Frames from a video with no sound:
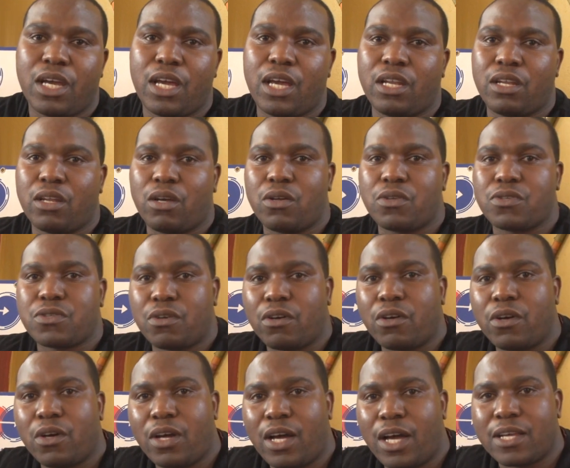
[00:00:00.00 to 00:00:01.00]
and
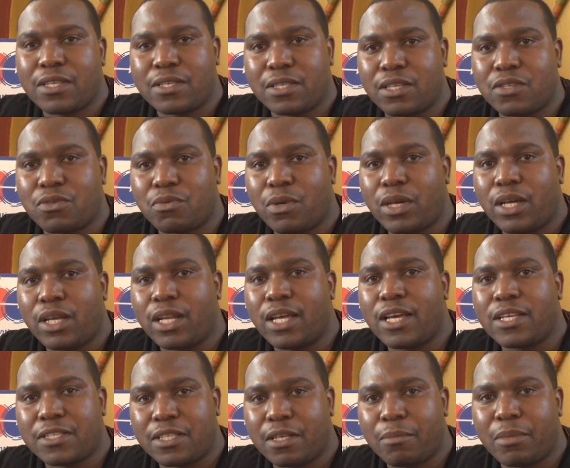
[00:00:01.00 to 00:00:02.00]
also us as well
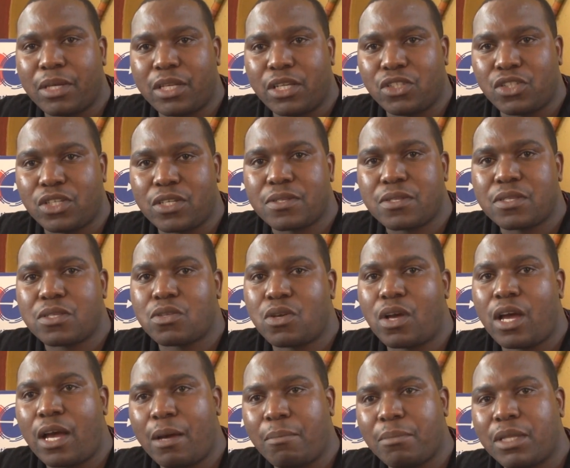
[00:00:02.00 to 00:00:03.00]
as the managers. So
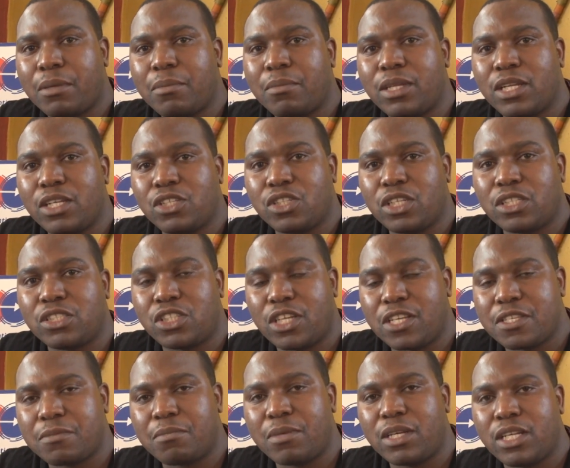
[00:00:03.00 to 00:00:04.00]
I'm the manager,
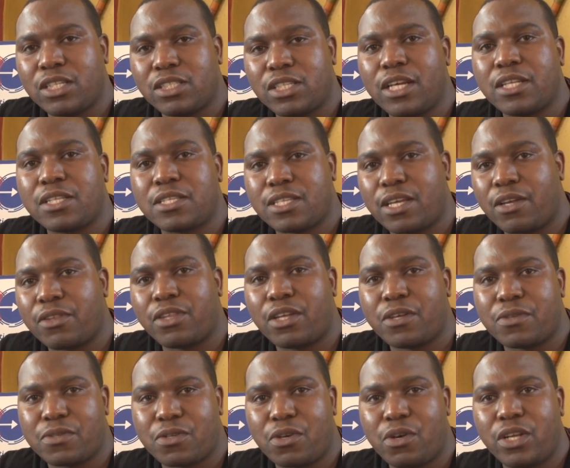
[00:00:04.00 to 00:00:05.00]
chess manager at
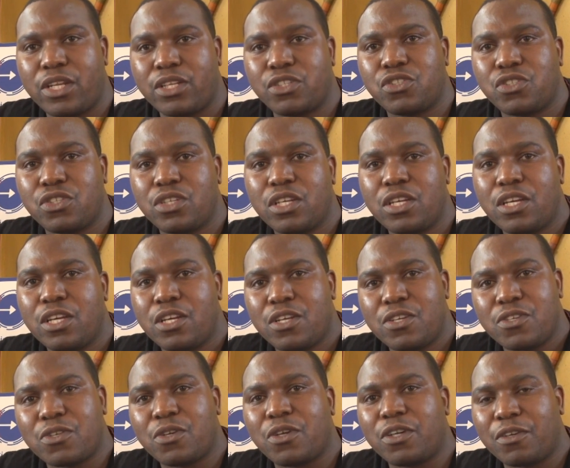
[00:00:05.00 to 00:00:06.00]
Southdowns College.
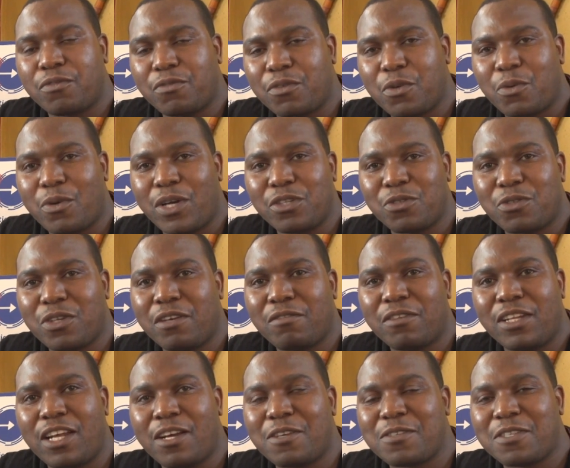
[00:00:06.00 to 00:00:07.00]
So if you want to have
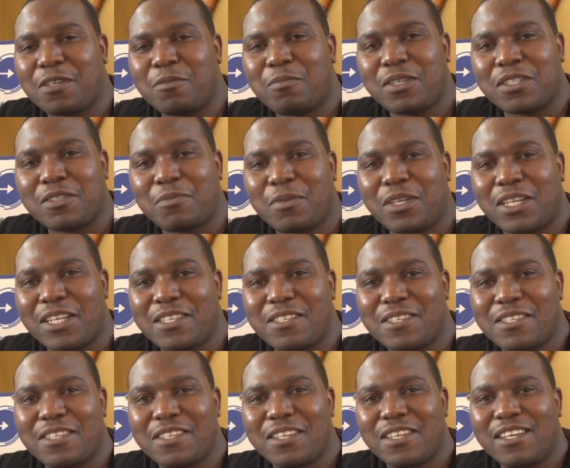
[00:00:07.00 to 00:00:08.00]
an awesome
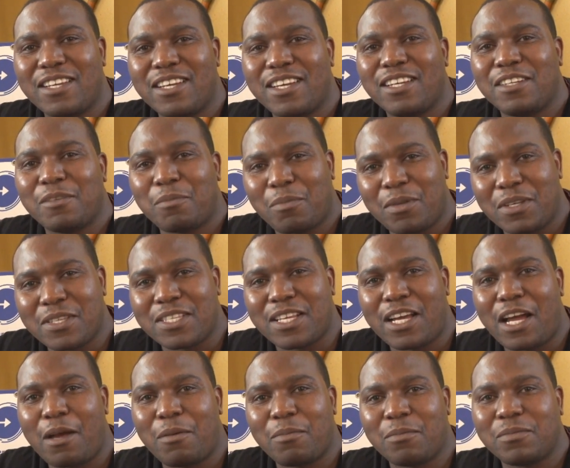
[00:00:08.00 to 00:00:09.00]
experience, please
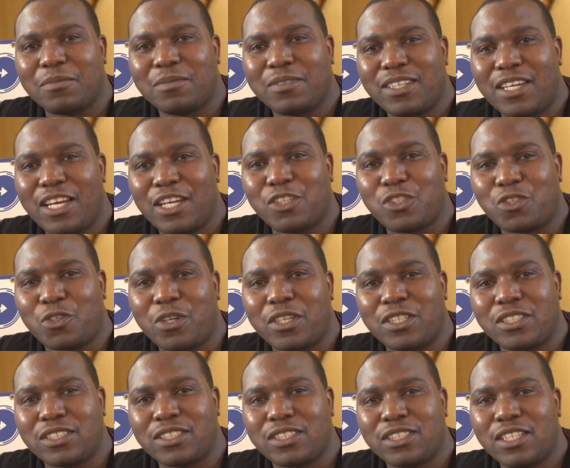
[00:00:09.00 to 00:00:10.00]
come and
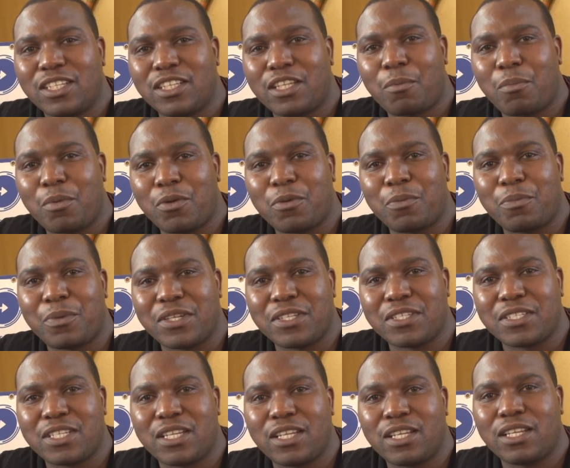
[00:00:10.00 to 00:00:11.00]
join the
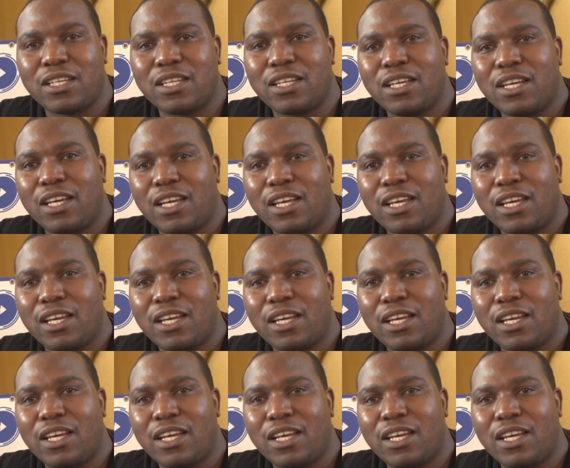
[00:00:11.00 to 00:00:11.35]
Blueprint Year